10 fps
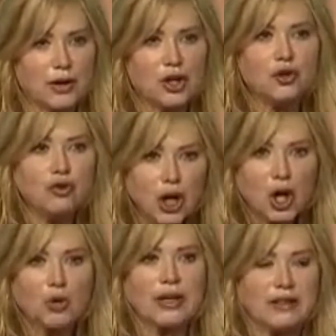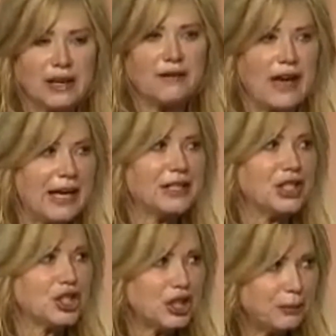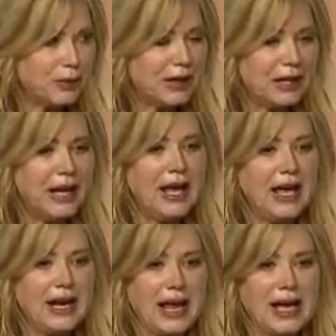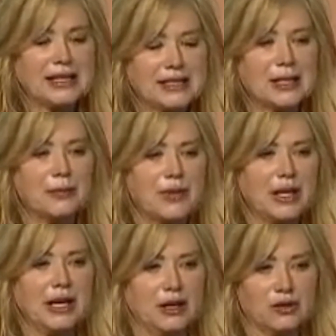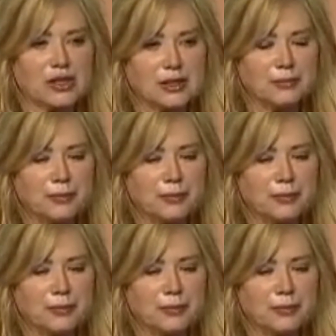You know that they've had to cheapen it and add something else.